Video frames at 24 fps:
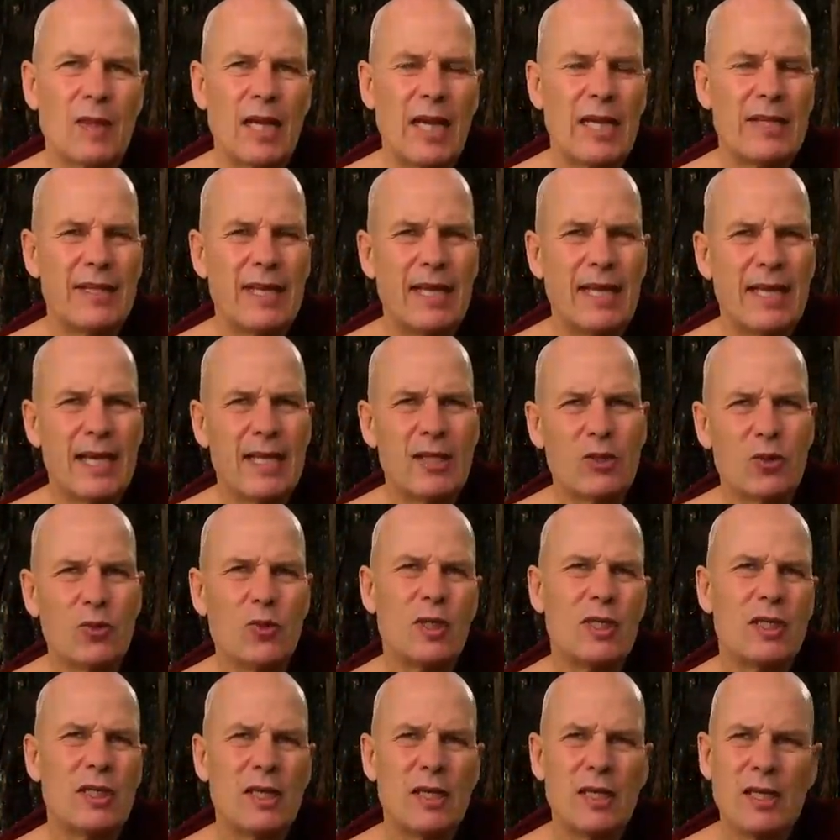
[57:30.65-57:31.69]
And they can do
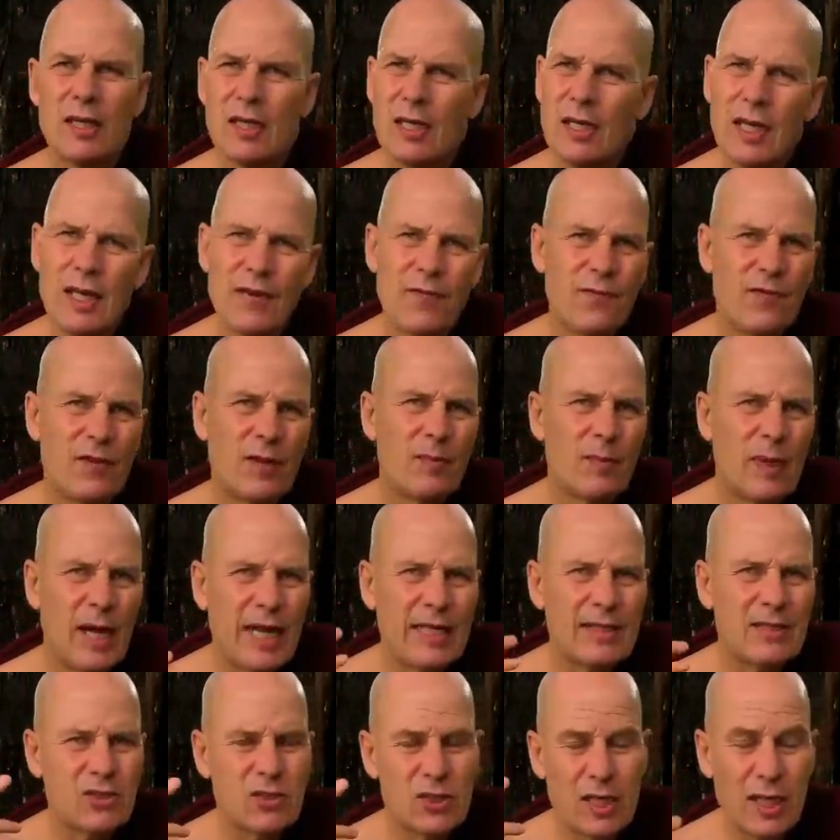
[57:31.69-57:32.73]
it, if the
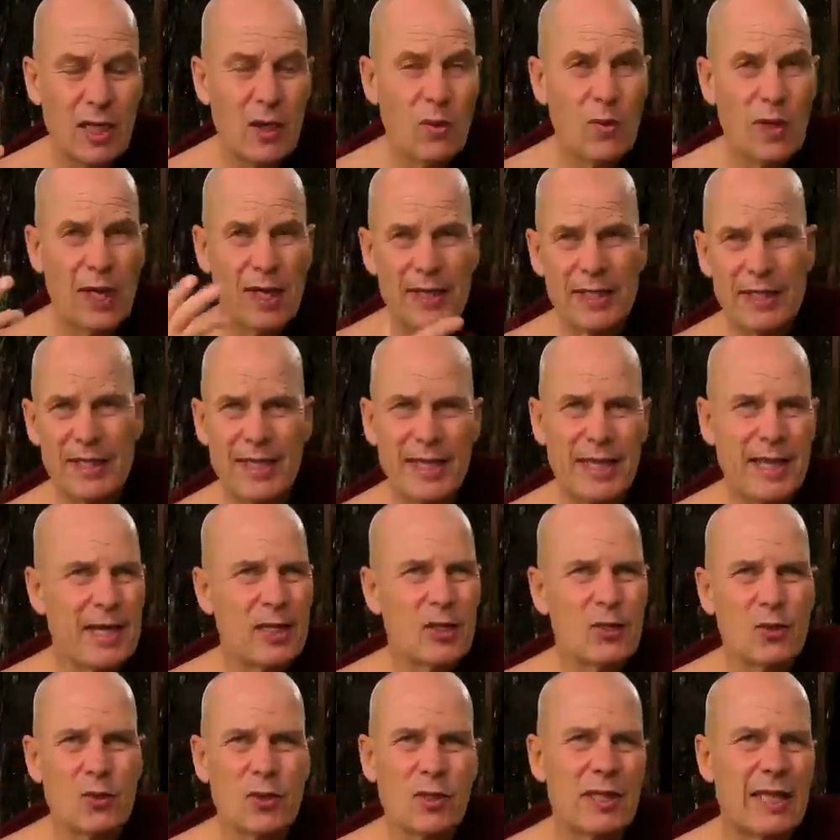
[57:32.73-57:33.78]
mind is not aware, then they
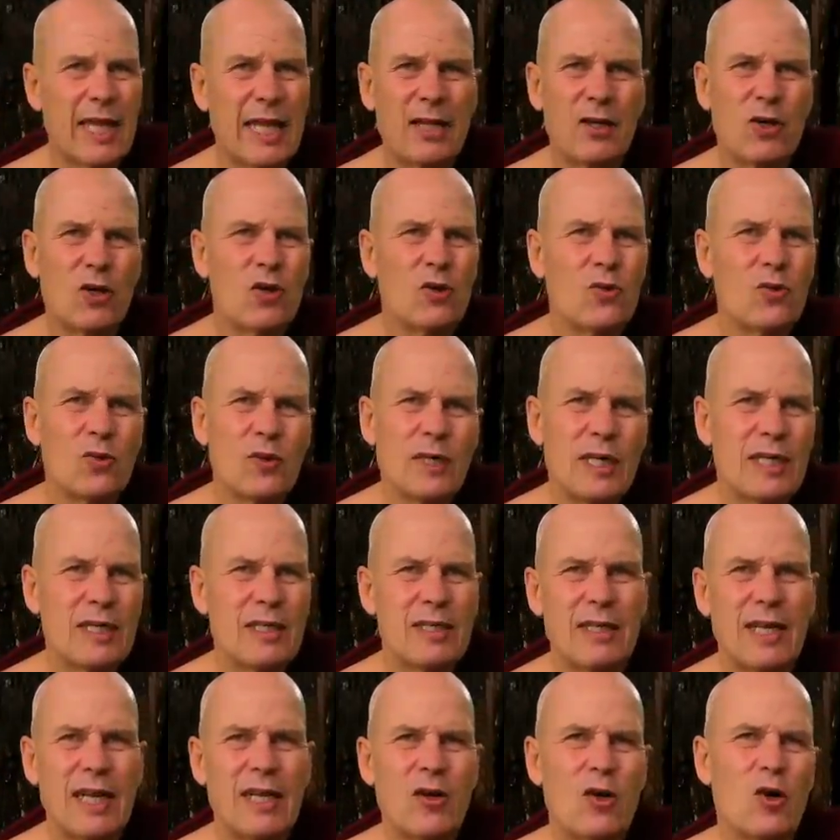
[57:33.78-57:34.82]
can do it like go in
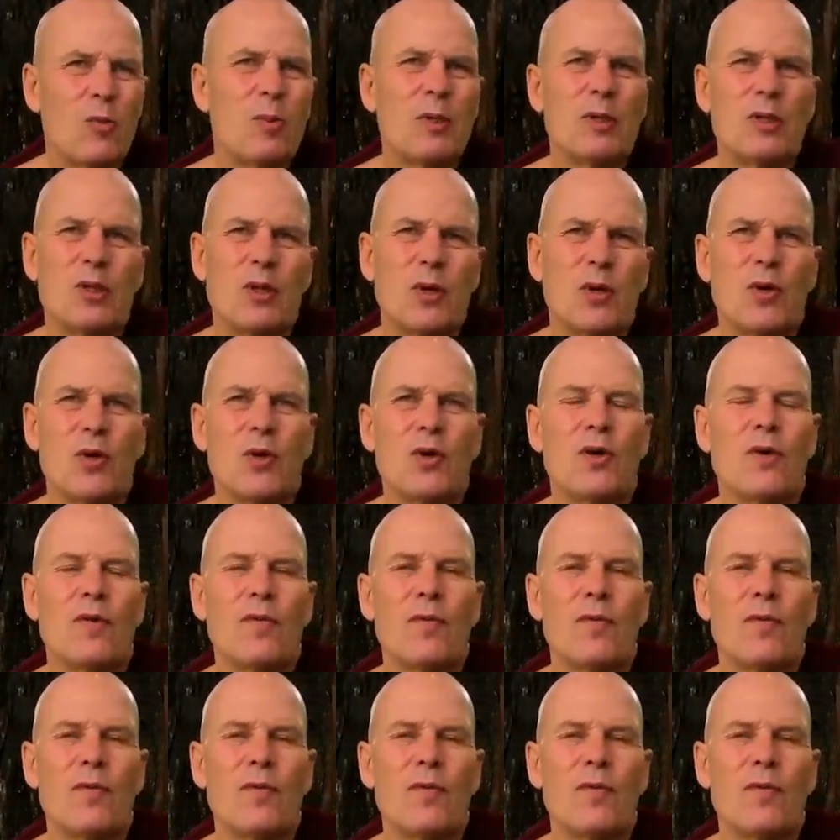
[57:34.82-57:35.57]
an open door.